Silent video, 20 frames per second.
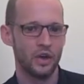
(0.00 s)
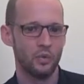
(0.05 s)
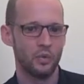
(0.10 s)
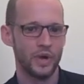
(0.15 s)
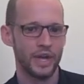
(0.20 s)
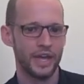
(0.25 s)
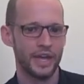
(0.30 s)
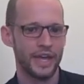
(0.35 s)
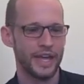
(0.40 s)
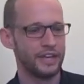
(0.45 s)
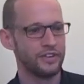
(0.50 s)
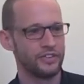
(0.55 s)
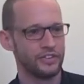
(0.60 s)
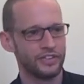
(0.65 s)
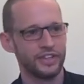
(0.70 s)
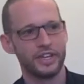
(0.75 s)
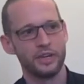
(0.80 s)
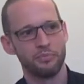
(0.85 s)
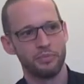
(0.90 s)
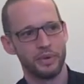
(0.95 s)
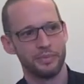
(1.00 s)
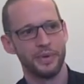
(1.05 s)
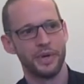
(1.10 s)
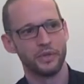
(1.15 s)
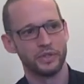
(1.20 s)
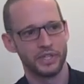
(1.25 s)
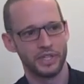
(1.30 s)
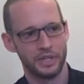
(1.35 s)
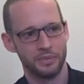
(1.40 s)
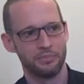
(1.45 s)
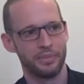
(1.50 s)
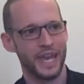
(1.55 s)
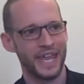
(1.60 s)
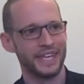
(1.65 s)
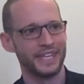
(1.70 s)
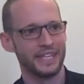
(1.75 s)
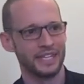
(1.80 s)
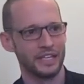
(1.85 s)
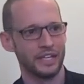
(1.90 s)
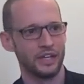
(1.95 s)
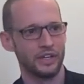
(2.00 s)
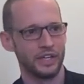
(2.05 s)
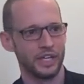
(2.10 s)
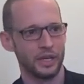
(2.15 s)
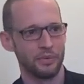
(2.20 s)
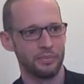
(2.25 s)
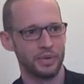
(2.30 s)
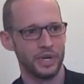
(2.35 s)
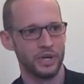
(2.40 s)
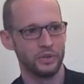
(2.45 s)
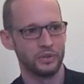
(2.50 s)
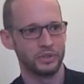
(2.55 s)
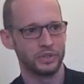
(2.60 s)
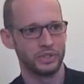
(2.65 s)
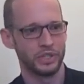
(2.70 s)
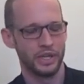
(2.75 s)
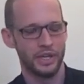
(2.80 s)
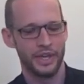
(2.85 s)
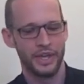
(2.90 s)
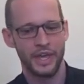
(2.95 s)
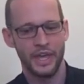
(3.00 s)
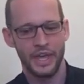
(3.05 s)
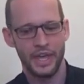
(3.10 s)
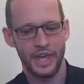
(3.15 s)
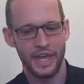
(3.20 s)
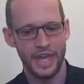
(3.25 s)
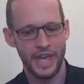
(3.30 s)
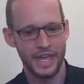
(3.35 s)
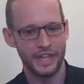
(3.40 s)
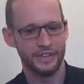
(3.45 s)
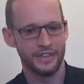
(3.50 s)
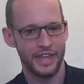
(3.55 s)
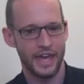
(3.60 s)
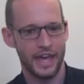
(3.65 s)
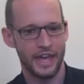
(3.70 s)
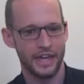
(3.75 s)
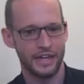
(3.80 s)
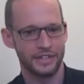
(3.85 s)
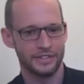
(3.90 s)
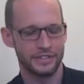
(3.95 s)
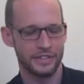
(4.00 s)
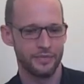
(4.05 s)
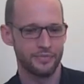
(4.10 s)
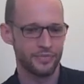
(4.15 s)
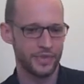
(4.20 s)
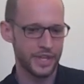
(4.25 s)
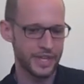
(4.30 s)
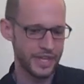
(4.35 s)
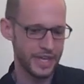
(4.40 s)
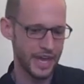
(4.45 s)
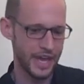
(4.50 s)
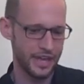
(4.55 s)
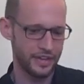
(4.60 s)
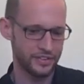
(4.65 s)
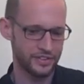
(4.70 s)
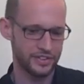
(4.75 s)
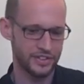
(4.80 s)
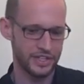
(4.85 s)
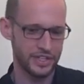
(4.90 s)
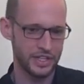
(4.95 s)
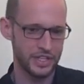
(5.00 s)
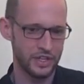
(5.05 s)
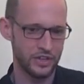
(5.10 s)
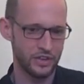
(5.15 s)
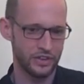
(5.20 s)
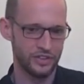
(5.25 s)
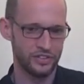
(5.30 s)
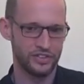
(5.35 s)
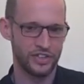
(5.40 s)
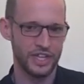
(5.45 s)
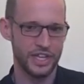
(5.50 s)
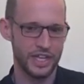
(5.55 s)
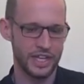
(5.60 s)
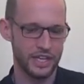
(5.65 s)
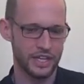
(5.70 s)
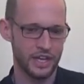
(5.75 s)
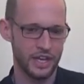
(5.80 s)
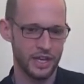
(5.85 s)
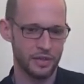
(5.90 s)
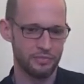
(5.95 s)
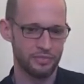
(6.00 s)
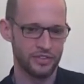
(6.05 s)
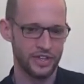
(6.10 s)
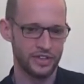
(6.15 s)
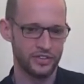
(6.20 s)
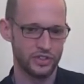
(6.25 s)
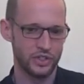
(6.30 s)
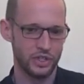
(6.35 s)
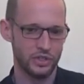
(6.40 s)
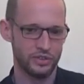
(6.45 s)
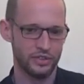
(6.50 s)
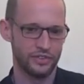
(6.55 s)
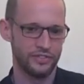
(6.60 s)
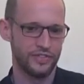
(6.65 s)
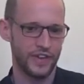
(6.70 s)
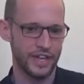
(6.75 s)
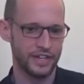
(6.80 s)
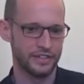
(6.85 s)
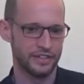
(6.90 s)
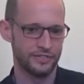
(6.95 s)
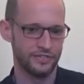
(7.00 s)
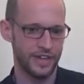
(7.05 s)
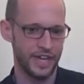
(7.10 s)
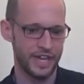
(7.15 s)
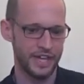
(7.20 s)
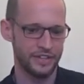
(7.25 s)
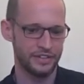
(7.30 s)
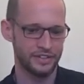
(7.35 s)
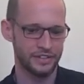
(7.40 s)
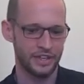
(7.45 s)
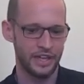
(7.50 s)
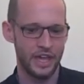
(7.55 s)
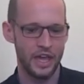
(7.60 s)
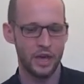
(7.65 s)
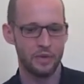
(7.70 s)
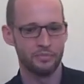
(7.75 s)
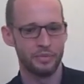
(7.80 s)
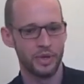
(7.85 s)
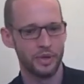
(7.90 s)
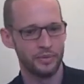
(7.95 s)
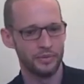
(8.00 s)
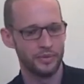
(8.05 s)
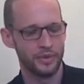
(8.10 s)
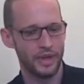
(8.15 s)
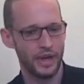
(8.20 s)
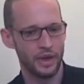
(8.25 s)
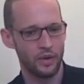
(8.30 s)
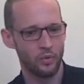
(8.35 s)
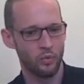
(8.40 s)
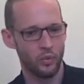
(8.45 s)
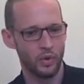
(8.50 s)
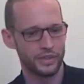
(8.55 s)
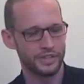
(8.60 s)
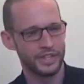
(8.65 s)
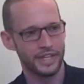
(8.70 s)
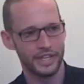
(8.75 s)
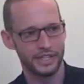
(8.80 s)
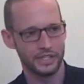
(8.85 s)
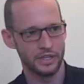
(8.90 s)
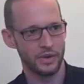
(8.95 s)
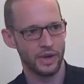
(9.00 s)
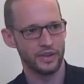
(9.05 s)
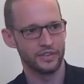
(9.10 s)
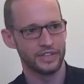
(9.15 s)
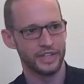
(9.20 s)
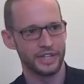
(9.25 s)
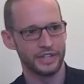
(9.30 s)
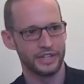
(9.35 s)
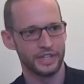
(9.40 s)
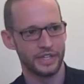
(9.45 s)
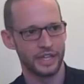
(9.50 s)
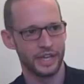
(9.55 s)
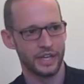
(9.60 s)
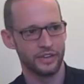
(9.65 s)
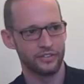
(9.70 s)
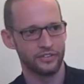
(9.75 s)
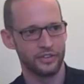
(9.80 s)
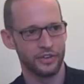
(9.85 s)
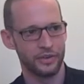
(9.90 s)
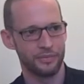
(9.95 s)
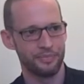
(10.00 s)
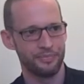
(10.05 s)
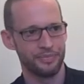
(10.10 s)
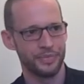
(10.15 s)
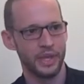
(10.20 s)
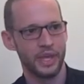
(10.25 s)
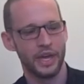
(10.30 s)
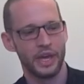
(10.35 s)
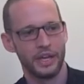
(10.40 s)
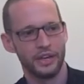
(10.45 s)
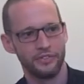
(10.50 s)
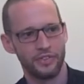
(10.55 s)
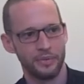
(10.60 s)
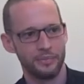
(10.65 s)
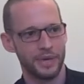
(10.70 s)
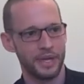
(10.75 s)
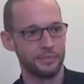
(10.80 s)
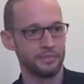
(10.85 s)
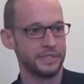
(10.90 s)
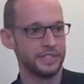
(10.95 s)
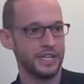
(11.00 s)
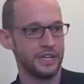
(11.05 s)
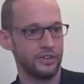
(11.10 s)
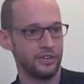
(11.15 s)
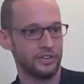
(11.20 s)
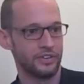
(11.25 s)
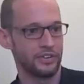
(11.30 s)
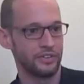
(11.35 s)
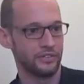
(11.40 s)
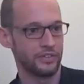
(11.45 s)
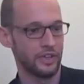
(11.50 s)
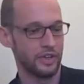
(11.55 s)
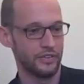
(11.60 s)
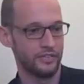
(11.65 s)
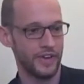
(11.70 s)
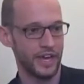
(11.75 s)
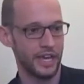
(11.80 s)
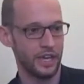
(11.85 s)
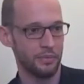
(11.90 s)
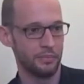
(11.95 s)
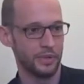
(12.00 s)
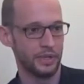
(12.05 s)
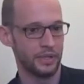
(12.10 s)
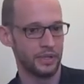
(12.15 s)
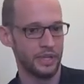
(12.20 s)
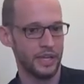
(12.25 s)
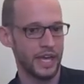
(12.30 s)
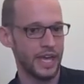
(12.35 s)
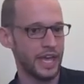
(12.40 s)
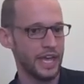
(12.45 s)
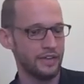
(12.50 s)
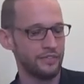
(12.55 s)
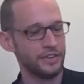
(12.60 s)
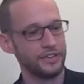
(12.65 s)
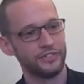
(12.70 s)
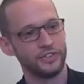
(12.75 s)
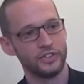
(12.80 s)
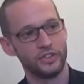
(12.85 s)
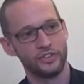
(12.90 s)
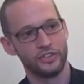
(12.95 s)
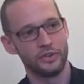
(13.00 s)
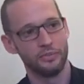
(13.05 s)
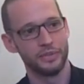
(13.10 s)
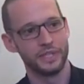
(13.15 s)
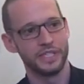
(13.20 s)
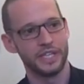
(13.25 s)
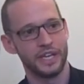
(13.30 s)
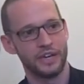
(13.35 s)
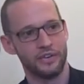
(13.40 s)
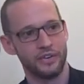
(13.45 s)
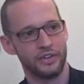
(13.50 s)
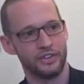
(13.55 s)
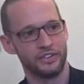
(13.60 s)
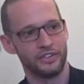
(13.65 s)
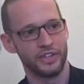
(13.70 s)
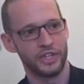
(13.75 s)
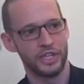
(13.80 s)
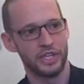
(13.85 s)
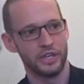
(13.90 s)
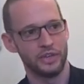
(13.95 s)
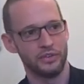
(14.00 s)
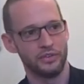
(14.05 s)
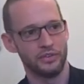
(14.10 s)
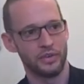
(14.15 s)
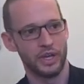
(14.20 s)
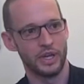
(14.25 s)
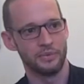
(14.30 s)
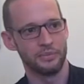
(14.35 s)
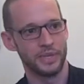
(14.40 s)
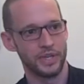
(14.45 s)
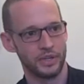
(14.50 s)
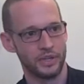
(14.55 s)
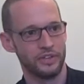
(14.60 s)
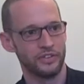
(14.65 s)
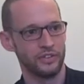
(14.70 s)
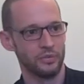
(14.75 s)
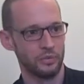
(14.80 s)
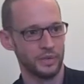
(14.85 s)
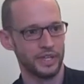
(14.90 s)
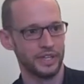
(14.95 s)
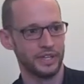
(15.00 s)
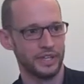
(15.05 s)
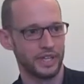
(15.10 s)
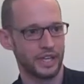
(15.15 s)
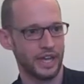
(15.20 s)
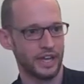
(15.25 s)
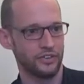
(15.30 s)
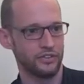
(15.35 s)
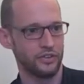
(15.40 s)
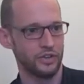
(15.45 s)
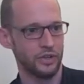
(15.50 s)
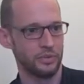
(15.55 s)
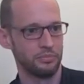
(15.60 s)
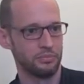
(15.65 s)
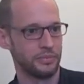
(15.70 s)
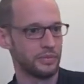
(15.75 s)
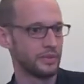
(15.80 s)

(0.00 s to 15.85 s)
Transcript: we're interested in promoting a blended learning approach. In that, yes, you're going to see students face-to-face, but what do they do outside the classroom? And if you make materials available, even if it's just the materials that you're using within the classroom